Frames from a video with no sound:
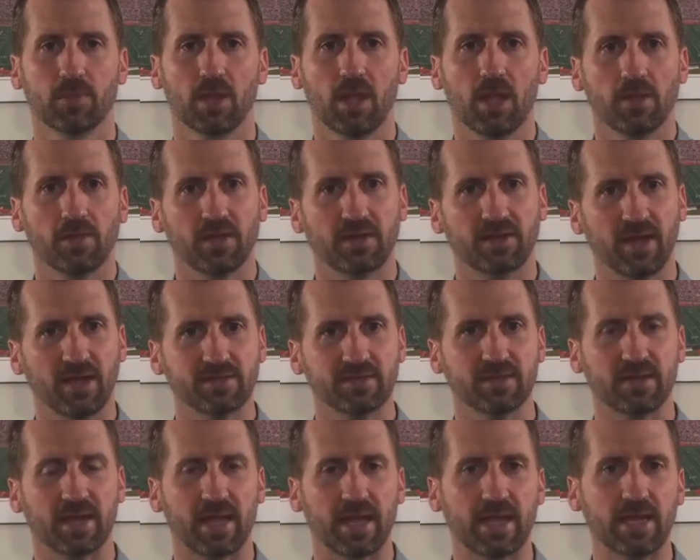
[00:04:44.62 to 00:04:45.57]
They
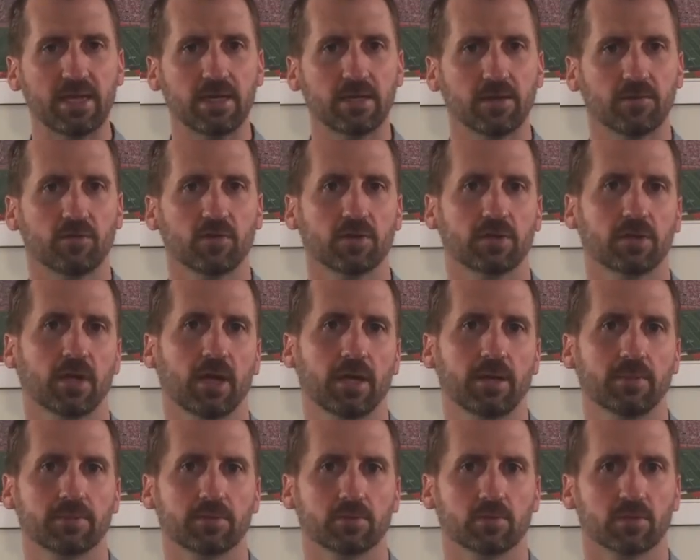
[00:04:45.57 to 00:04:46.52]
tested 8 different
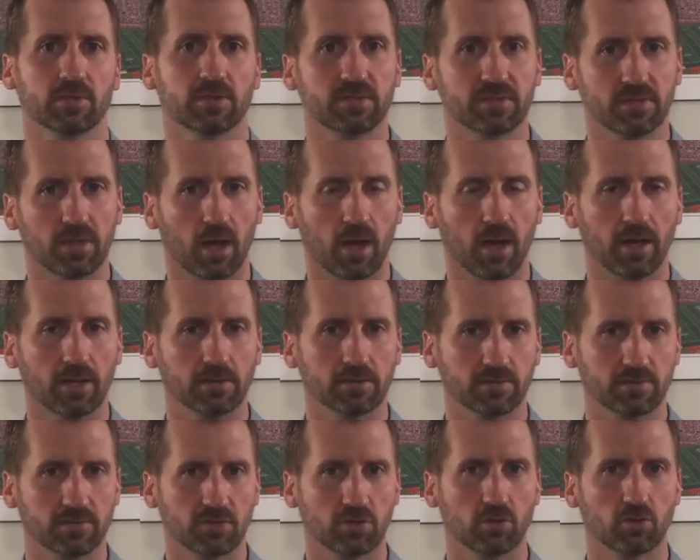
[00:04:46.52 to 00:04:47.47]
types or designs
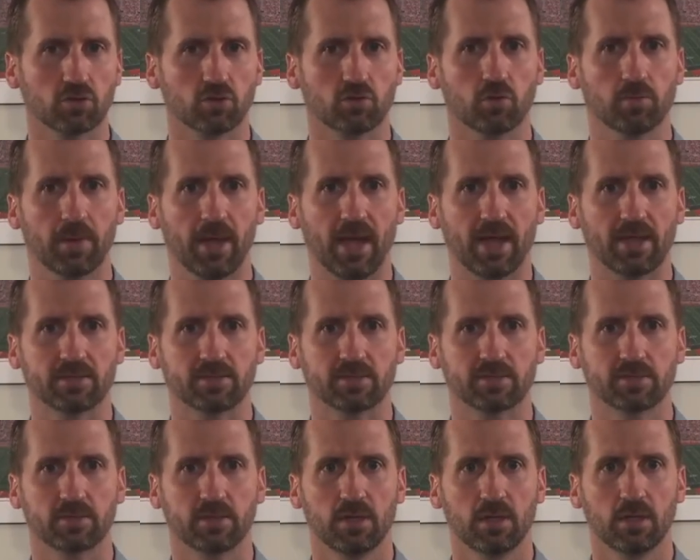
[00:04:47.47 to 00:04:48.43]
of surgical
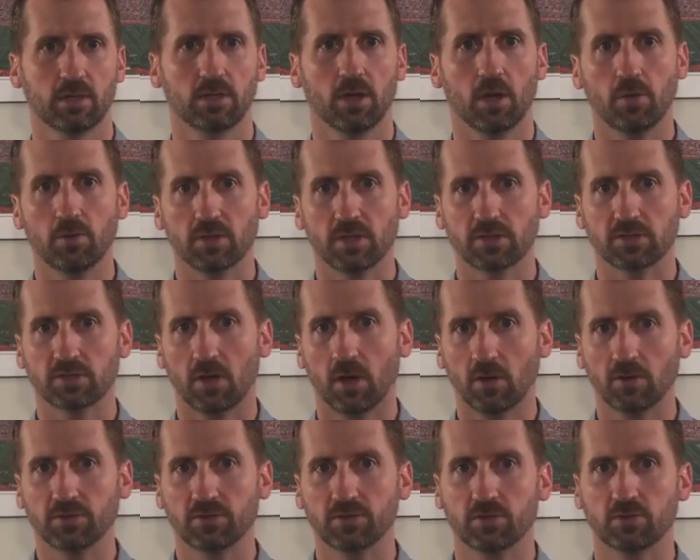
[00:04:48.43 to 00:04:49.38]
masks. Note, it's
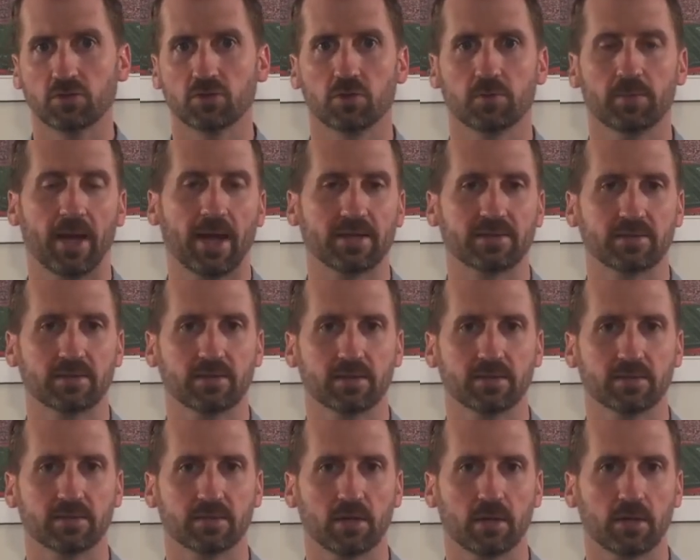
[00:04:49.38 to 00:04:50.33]
all surgical masks in
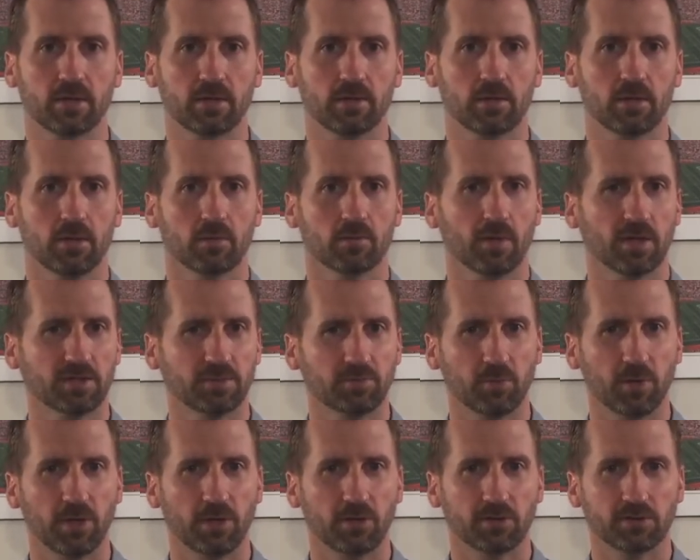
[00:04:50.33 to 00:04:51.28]
this study.
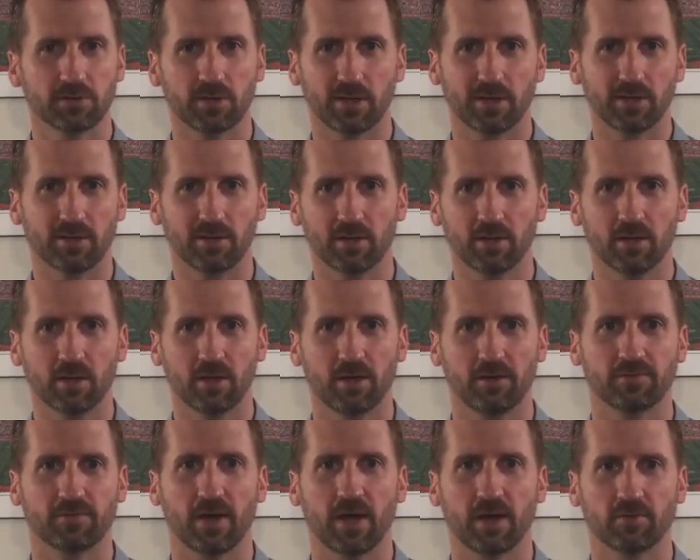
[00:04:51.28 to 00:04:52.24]
Respirators like
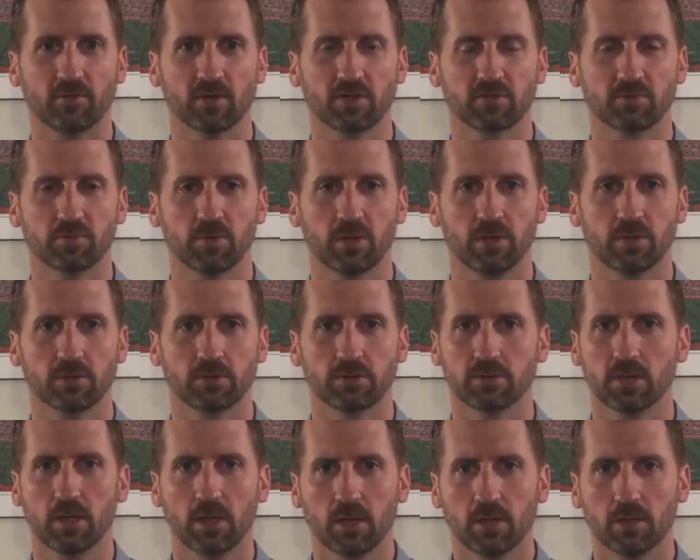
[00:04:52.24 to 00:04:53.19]
N95
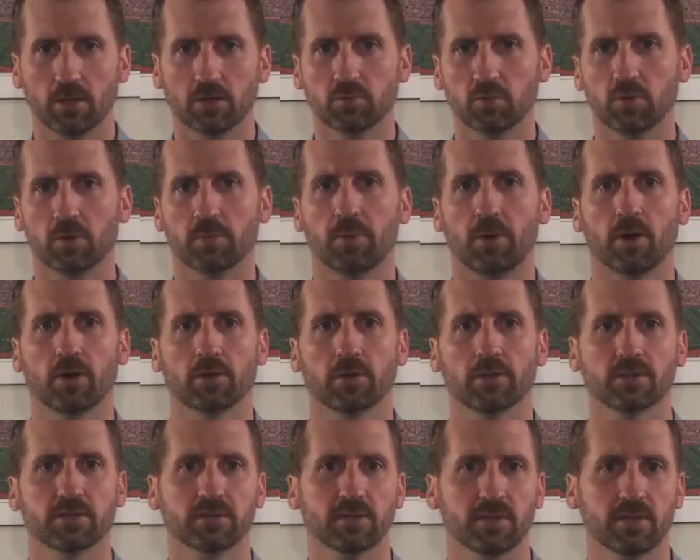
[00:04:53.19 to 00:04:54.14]
respirators, those weren't a part
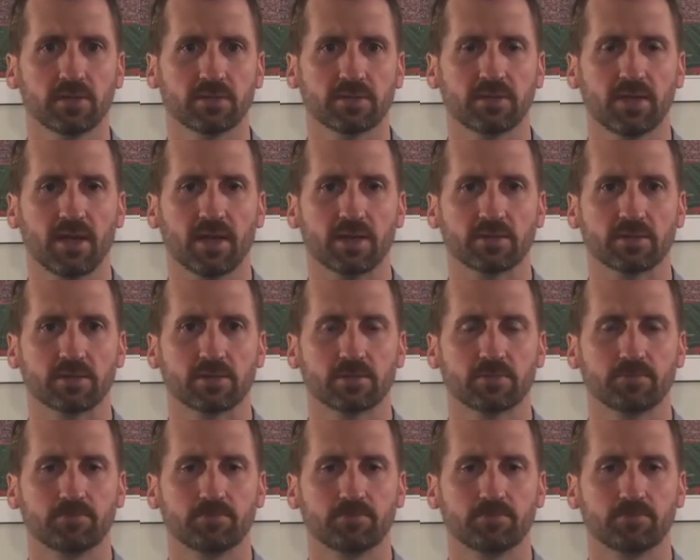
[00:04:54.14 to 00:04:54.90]
of these tests.